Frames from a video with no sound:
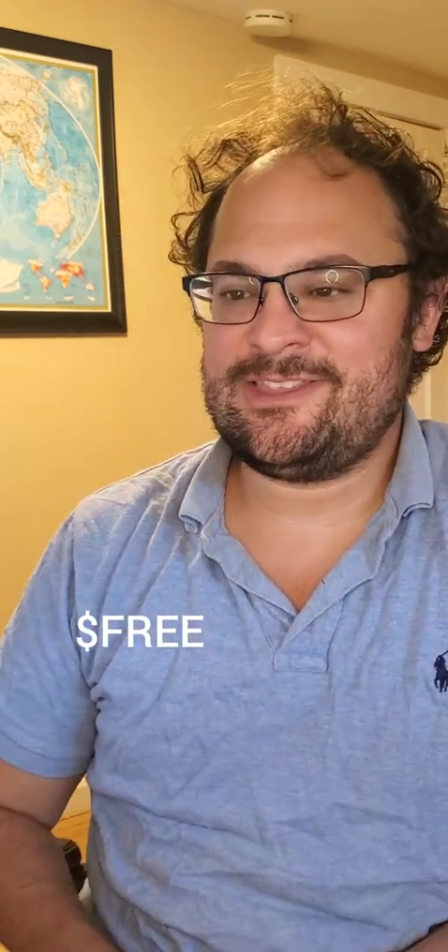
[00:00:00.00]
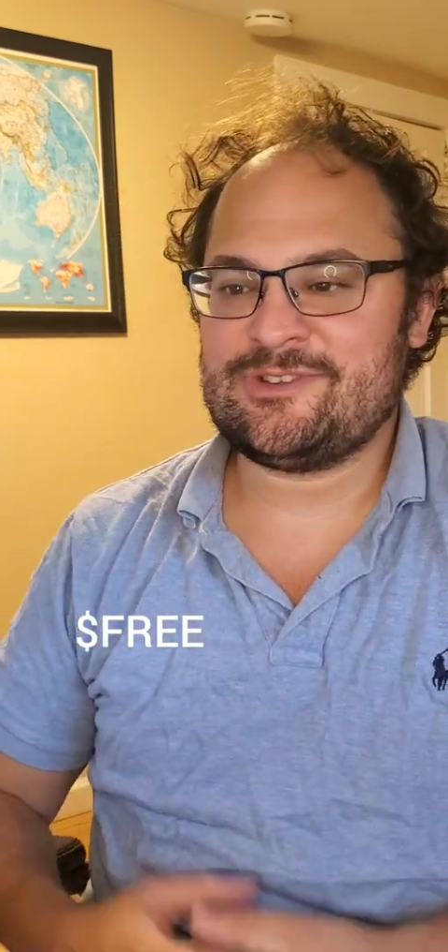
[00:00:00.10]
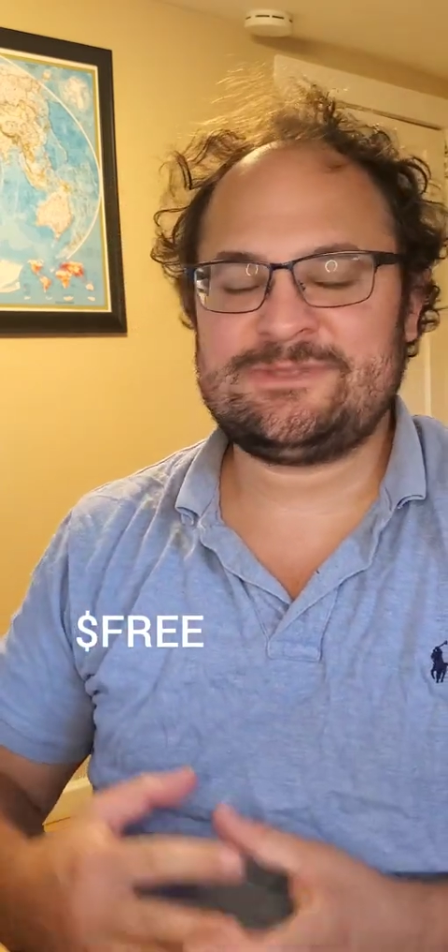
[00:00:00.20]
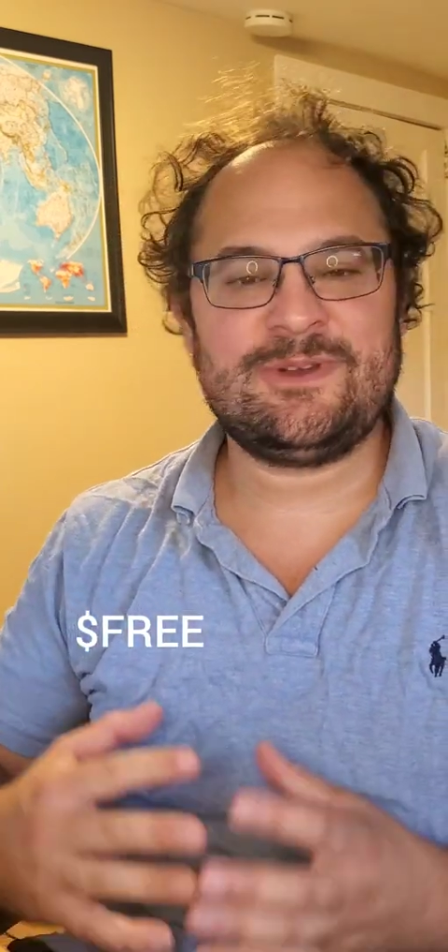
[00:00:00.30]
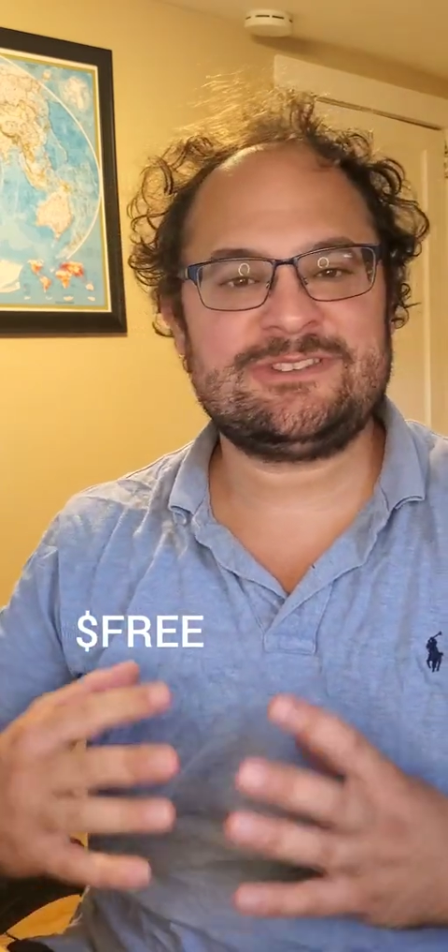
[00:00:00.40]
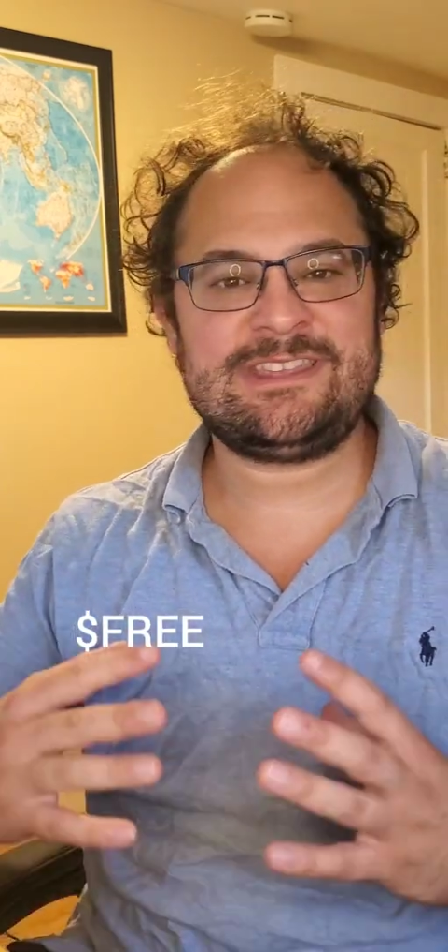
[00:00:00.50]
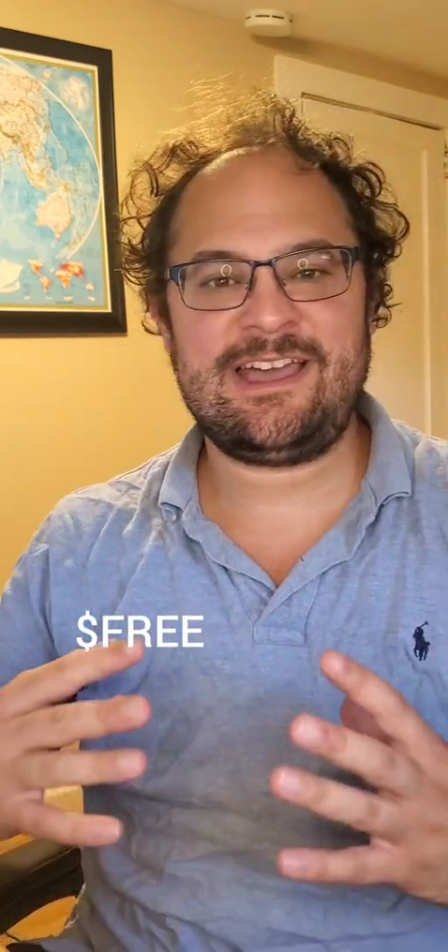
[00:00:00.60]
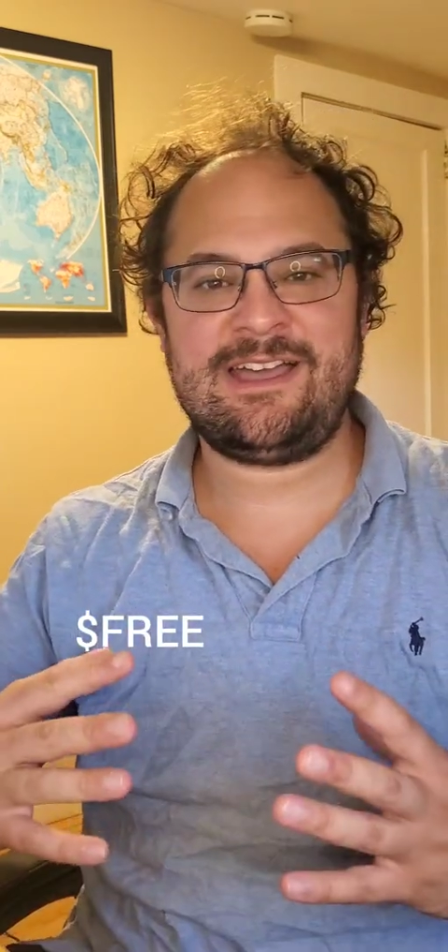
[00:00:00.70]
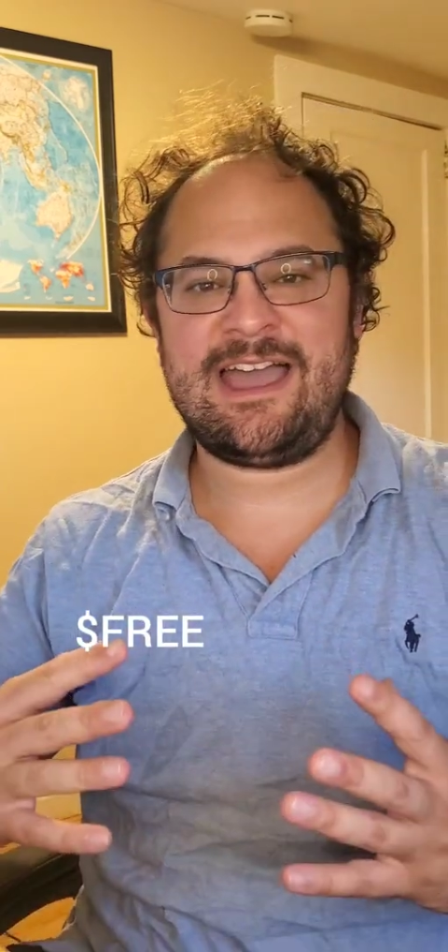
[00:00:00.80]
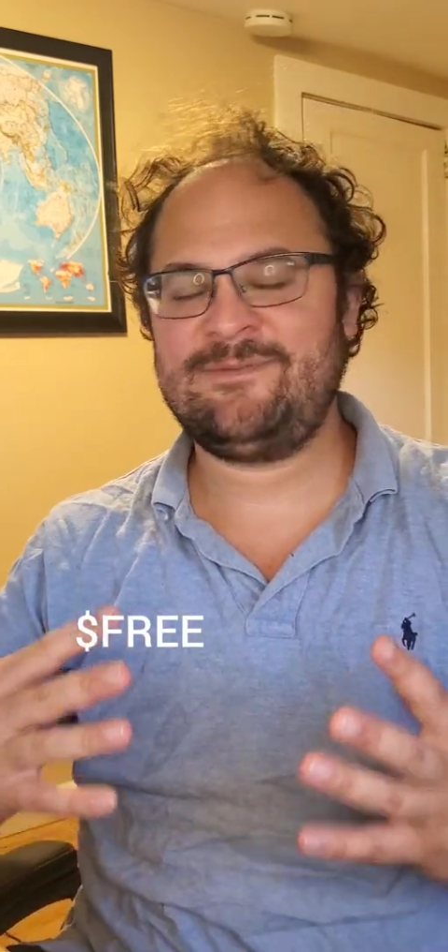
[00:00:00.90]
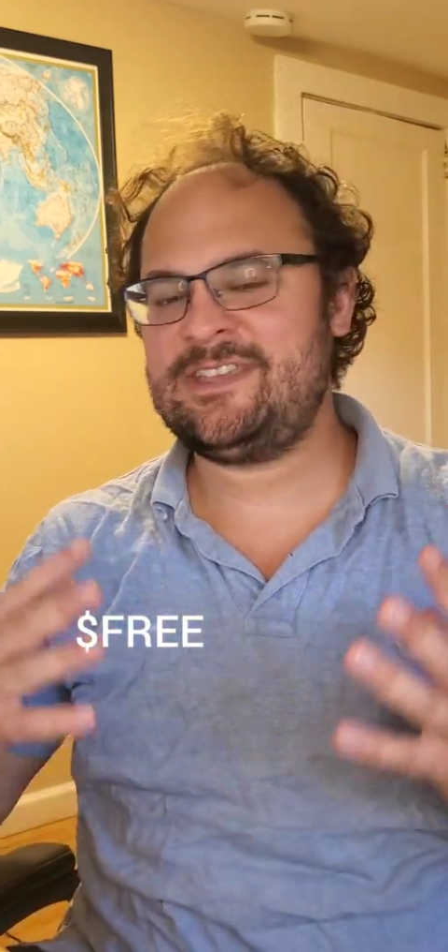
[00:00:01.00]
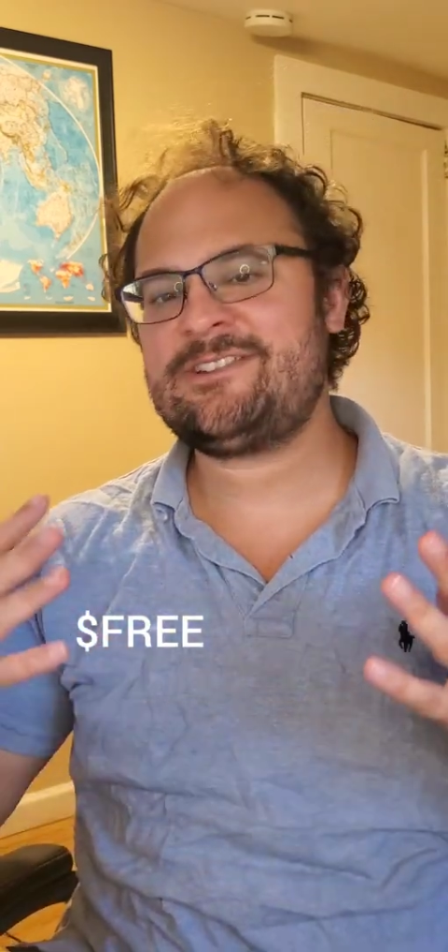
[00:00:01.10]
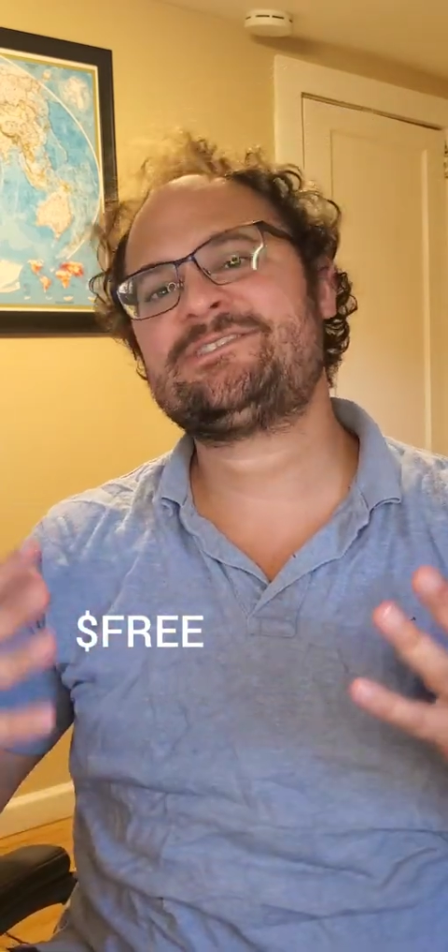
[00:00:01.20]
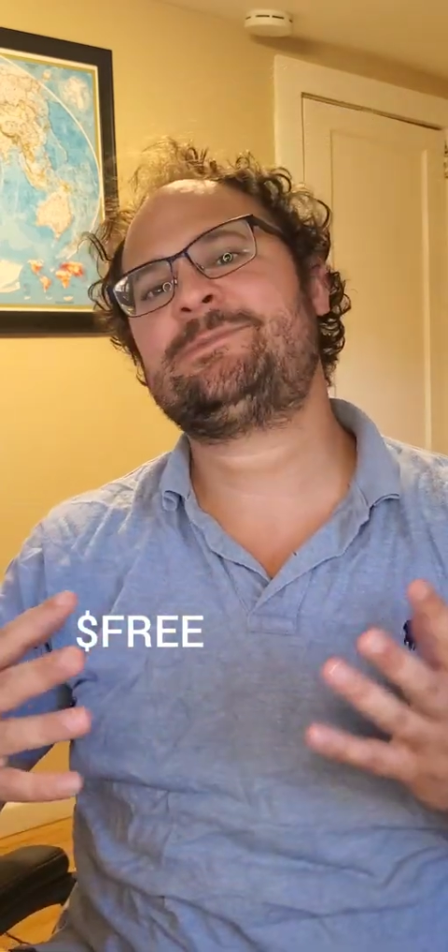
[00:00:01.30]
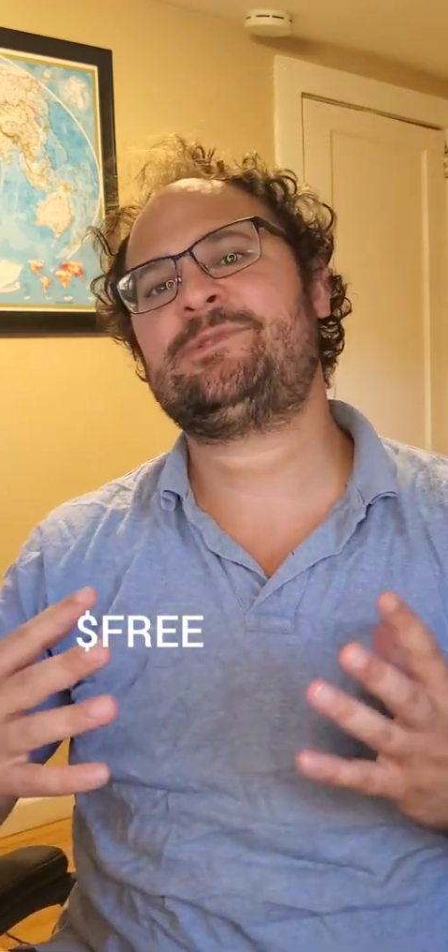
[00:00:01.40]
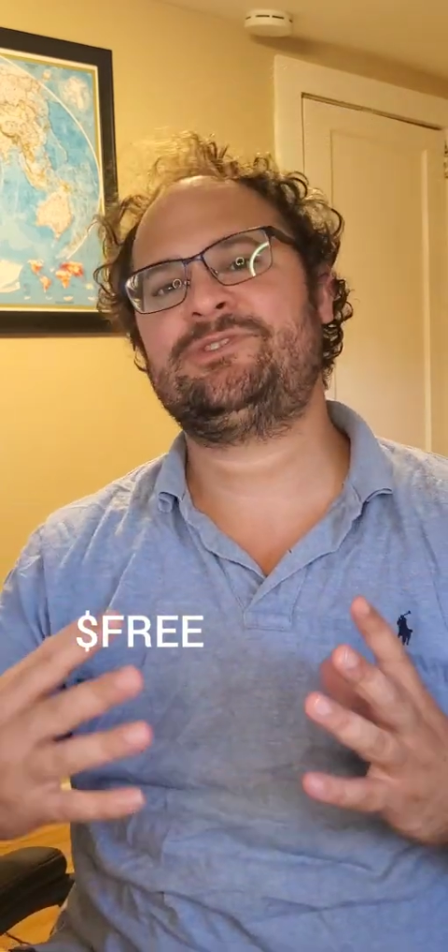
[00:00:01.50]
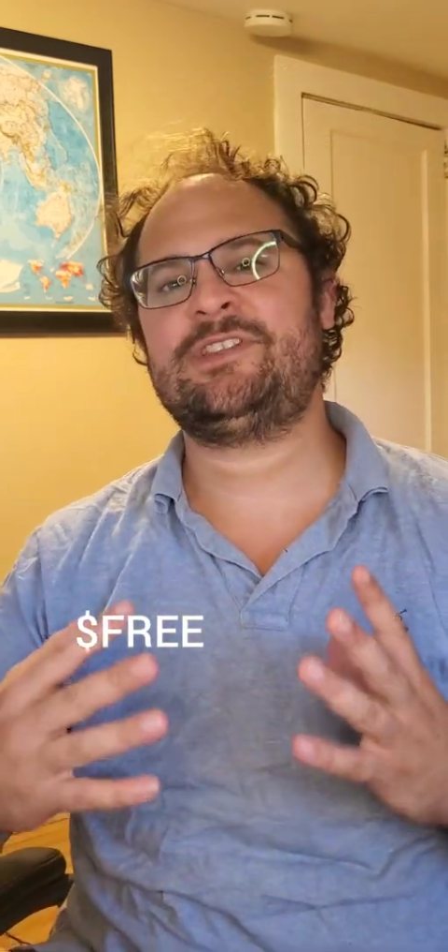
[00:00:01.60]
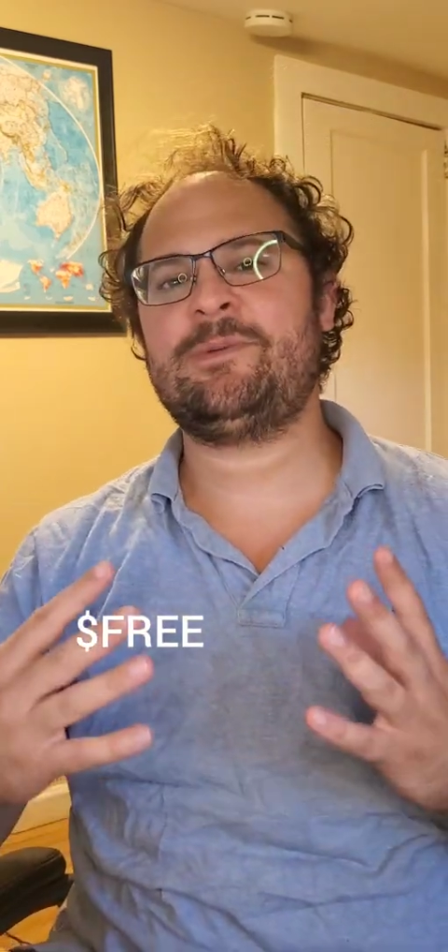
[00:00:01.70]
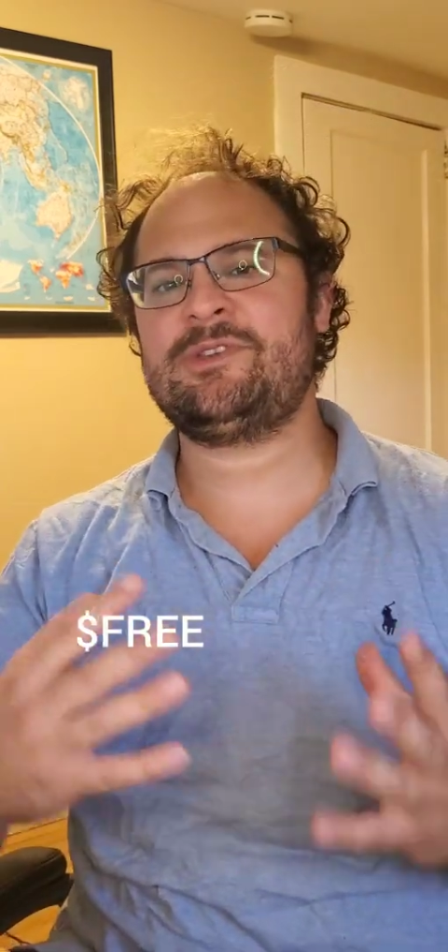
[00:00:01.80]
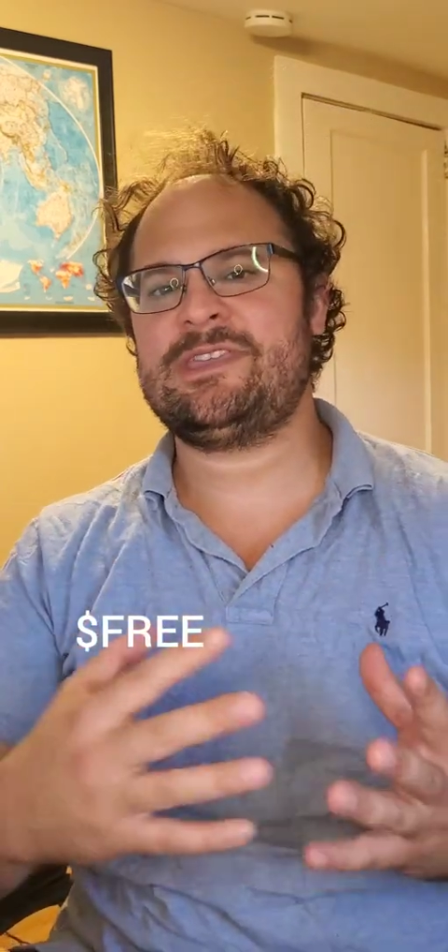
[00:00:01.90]
They were supposed to have ticker symbol
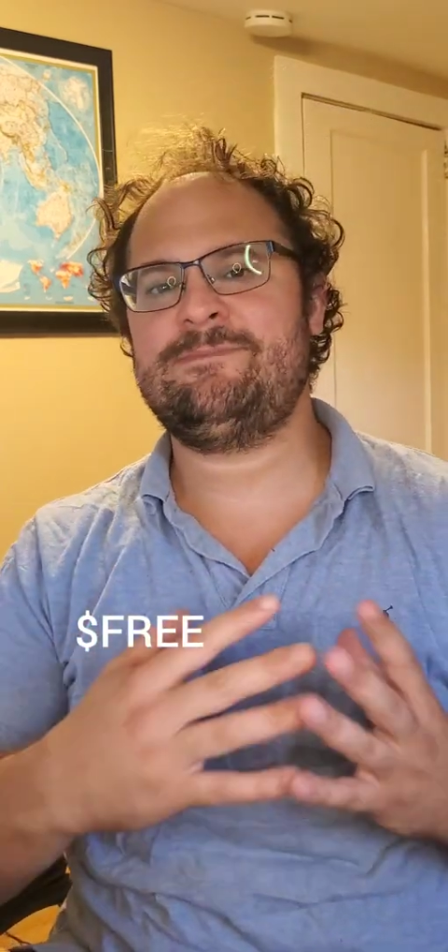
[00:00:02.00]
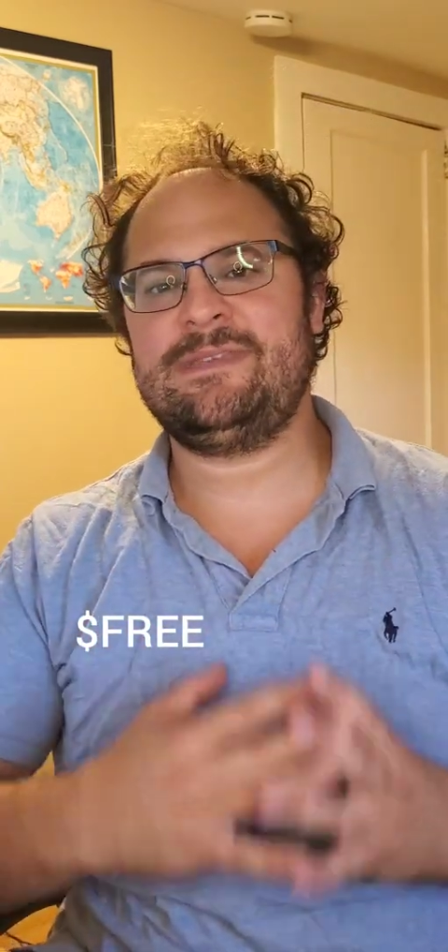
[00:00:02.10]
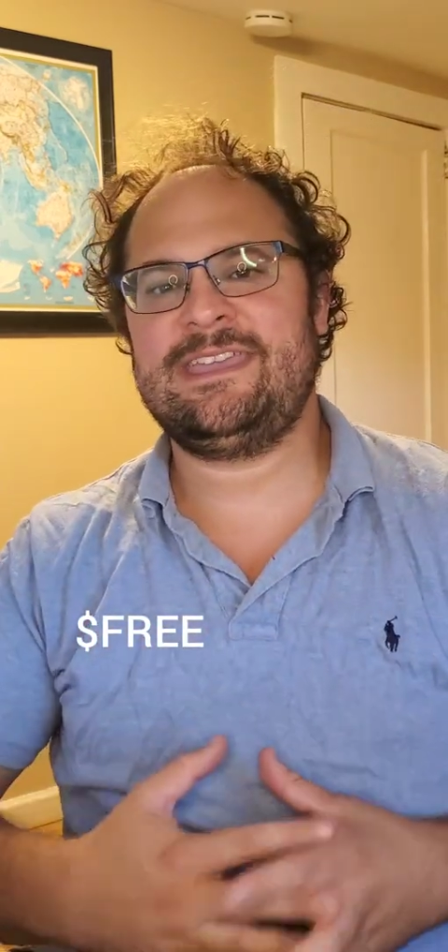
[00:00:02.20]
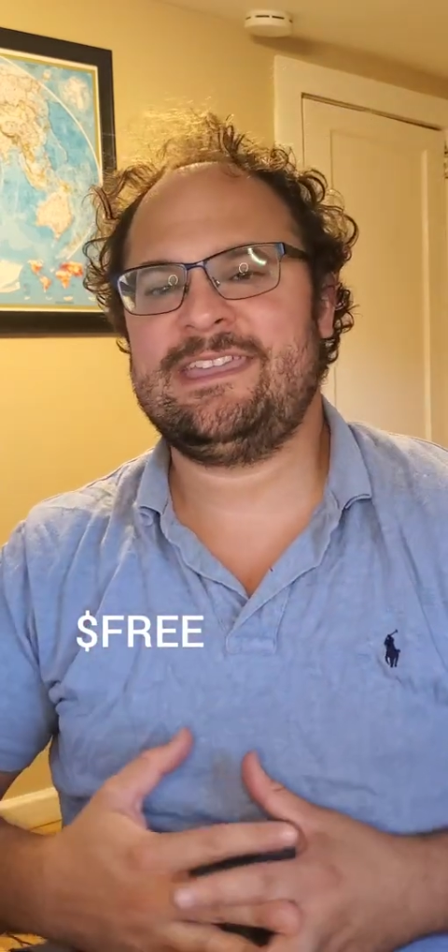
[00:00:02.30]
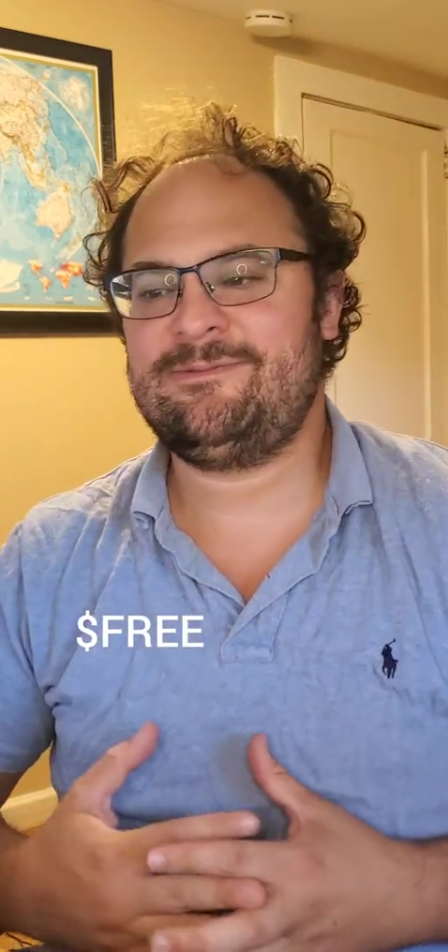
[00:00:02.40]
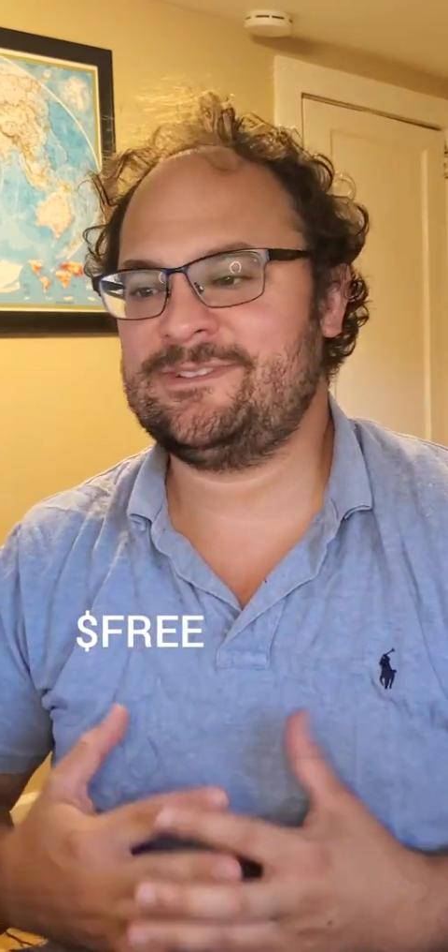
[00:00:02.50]
WEB,